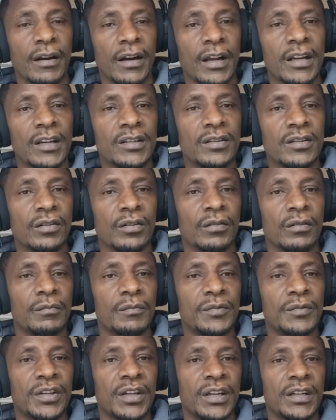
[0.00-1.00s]
right
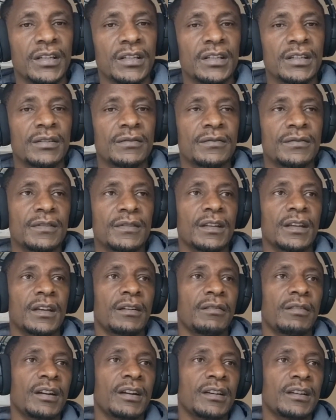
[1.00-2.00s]
objectives,
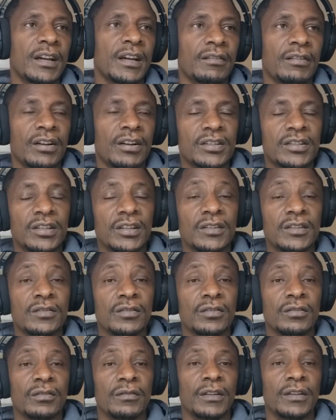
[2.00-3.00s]
the right directions,
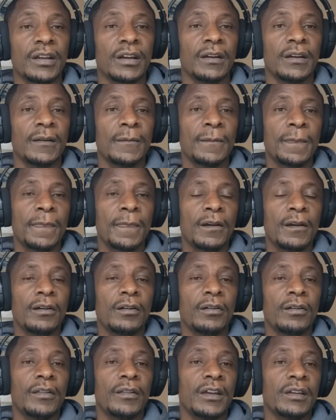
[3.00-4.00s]

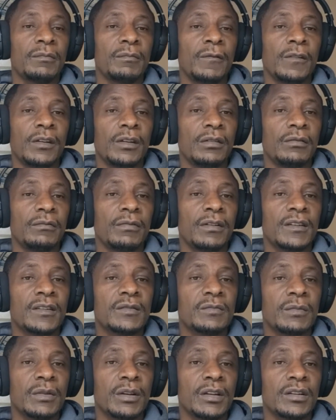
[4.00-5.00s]
or the
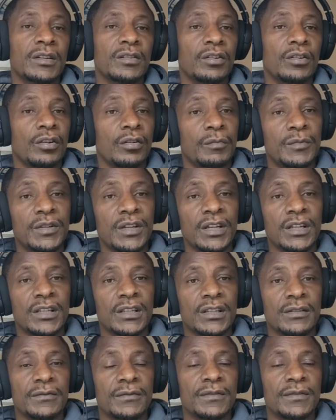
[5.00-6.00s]
investment
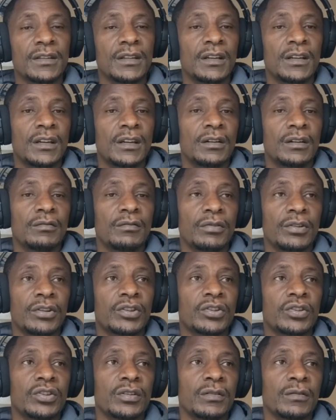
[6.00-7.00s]
objectives,
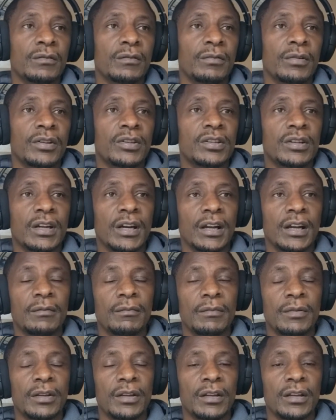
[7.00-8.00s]
which
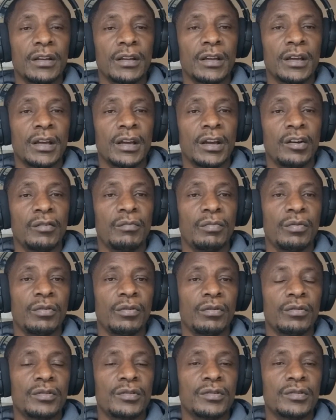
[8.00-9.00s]
can be
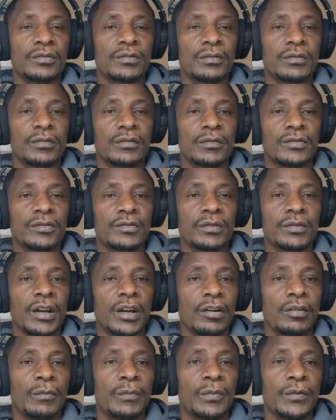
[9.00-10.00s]
able to
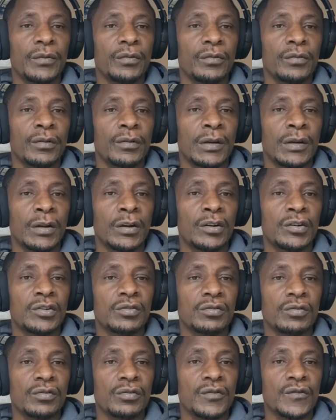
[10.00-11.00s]
help you not
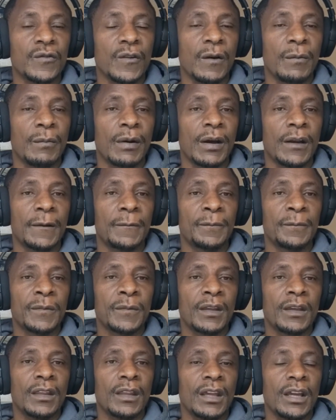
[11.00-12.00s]
to lose your money.
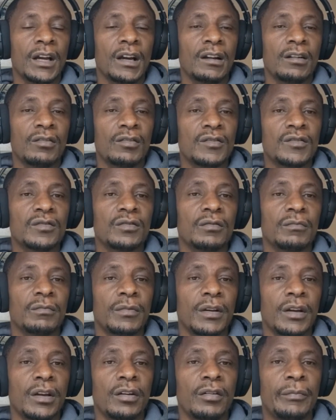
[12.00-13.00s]
They can also
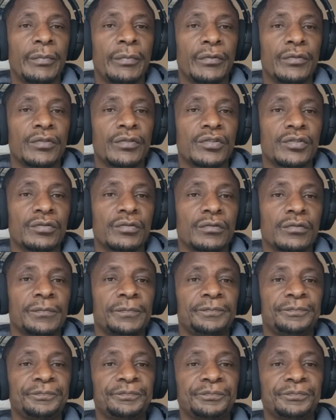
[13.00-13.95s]
help you to